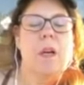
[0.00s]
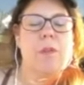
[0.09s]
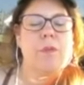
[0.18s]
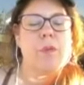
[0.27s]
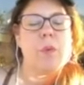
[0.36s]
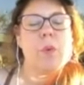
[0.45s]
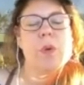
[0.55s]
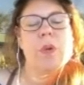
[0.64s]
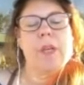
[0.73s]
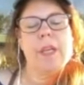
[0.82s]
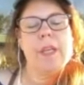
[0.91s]

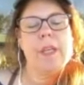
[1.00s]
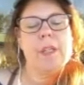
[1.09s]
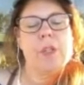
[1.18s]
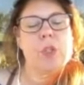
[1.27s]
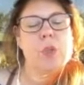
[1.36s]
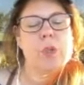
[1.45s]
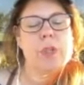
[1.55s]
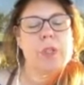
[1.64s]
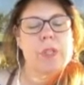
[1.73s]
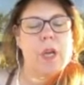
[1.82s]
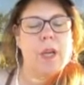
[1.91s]
for a short
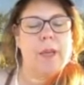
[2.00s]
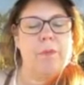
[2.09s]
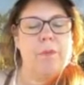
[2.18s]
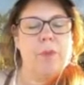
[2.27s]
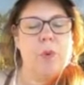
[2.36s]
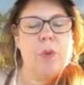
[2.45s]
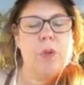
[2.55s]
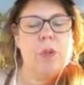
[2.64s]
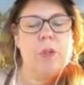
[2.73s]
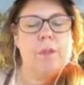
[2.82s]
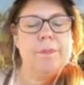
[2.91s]
time,
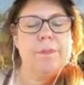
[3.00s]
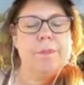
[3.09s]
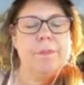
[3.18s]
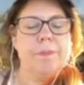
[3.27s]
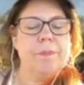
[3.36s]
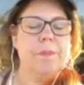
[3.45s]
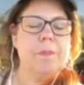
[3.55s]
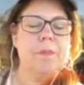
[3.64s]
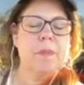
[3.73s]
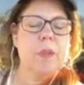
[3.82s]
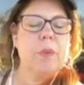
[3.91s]
for
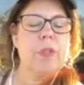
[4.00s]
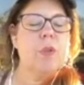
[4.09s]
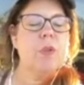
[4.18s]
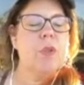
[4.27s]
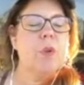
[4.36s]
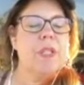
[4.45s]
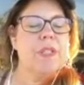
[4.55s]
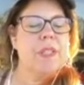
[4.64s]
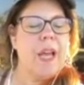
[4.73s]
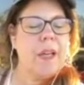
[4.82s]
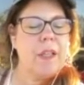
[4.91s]
we don't know
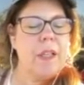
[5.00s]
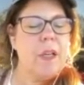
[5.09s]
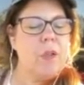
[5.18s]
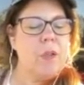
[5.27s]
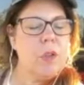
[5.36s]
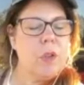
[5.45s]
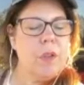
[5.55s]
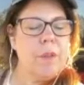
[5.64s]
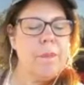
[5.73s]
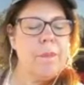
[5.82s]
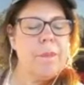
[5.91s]
exactly how long.
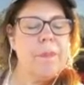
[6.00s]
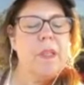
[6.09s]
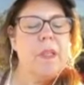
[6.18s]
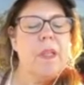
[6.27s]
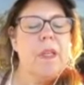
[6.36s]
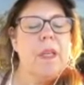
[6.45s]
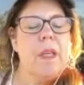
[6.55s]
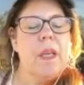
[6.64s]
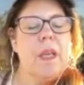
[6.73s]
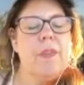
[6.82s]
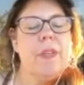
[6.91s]

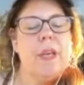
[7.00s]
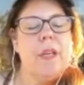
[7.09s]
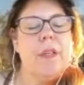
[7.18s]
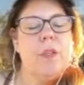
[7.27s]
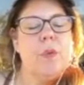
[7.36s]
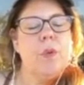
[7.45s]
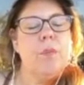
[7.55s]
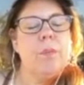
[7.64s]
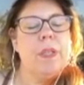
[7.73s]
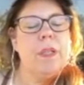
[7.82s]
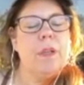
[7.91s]
And then you will
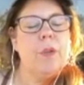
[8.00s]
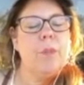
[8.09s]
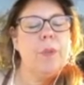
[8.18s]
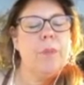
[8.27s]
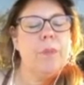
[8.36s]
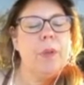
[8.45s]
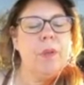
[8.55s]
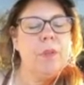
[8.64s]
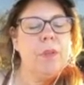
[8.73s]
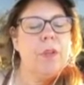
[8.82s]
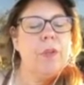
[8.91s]
meet other people,
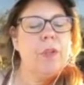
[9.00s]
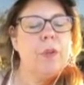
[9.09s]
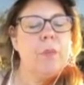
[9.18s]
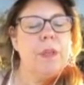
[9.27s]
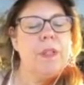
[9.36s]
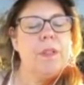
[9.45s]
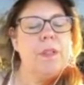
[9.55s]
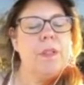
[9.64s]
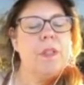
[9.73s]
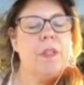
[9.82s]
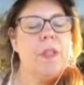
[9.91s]
other humans,
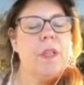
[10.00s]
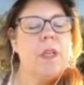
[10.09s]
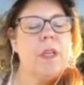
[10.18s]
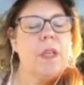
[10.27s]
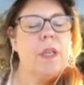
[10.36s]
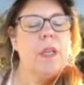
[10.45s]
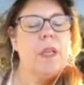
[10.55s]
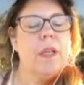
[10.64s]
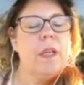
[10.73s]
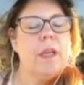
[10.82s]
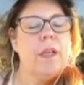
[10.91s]

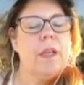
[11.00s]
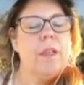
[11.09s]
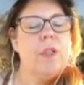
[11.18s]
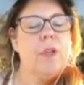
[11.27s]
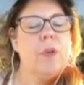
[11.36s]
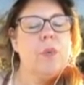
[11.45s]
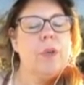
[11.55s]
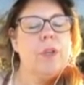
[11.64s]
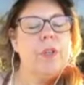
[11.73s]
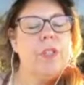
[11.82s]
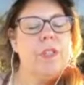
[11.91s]
and go where
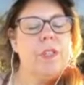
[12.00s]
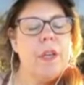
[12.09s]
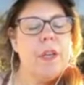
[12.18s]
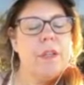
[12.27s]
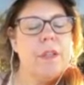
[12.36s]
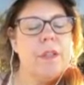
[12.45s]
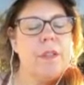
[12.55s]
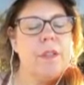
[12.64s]
you're assigned.